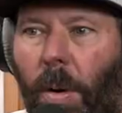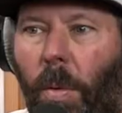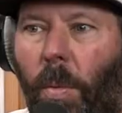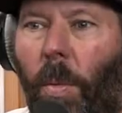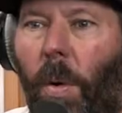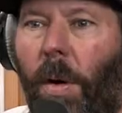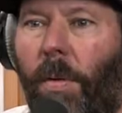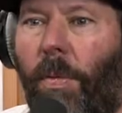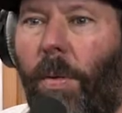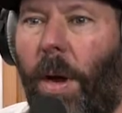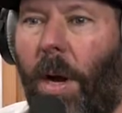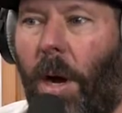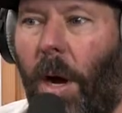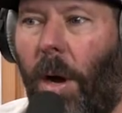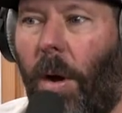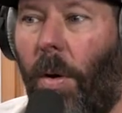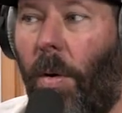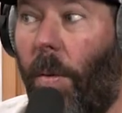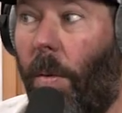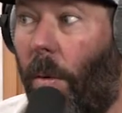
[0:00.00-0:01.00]
Okay. What if we
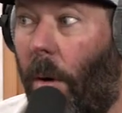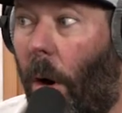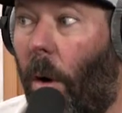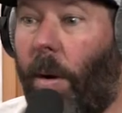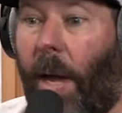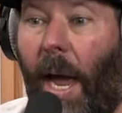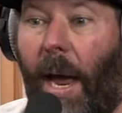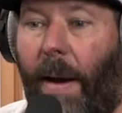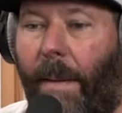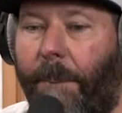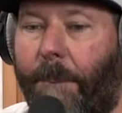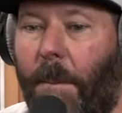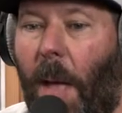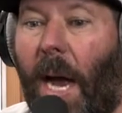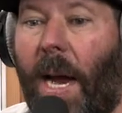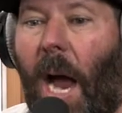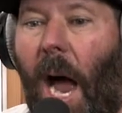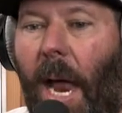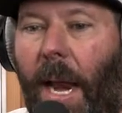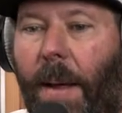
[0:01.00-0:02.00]
go? Okay,
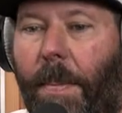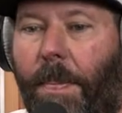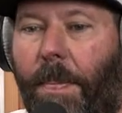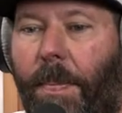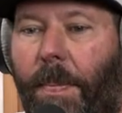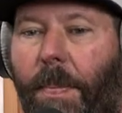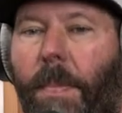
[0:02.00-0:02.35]
I got it.